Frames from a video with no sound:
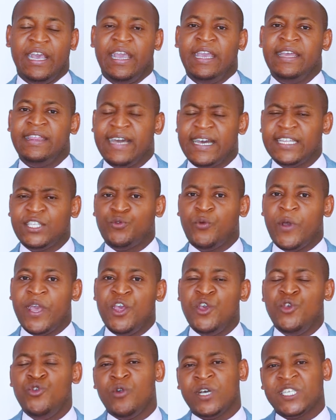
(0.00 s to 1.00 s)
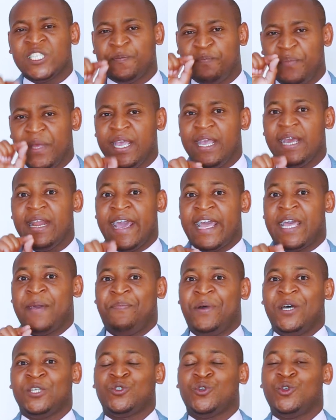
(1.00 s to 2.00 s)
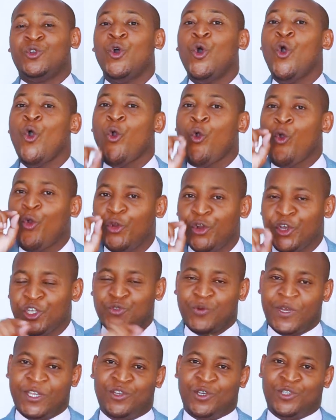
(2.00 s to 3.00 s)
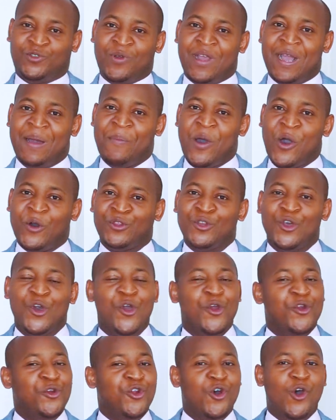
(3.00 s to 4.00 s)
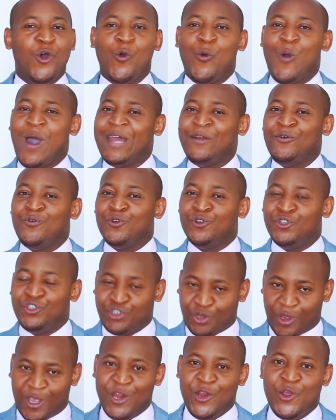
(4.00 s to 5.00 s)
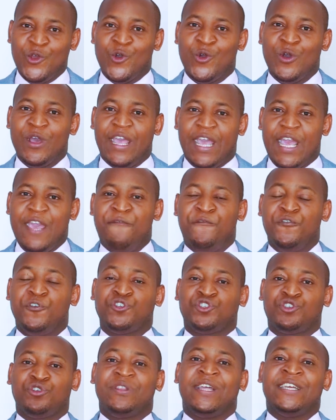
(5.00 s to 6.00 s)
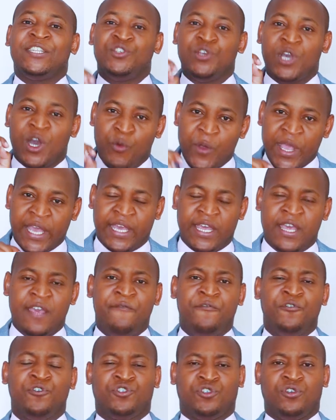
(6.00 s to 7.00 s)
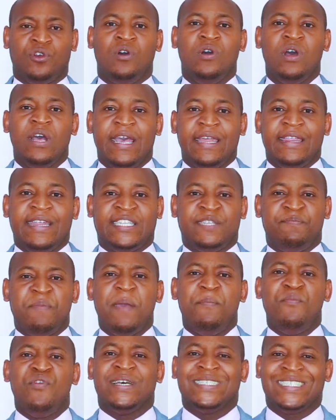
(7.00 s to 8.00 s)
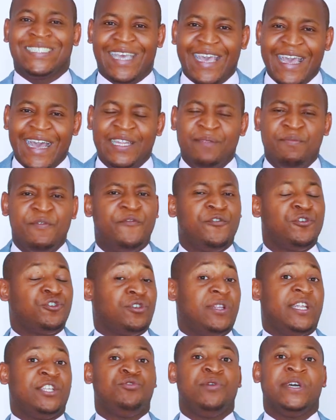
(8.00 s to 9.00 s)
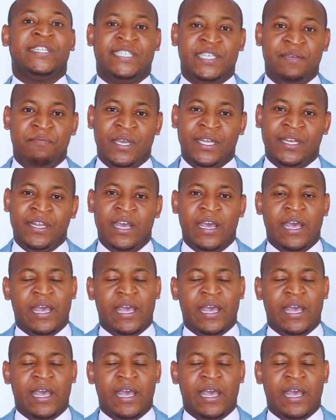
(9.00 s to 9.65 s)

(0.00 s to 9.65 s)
In that way, you are speaking like a person who knows what you're talking about. No one will join you if you show that you are weak, if you show that maybe you are scared, if you show that you are timid.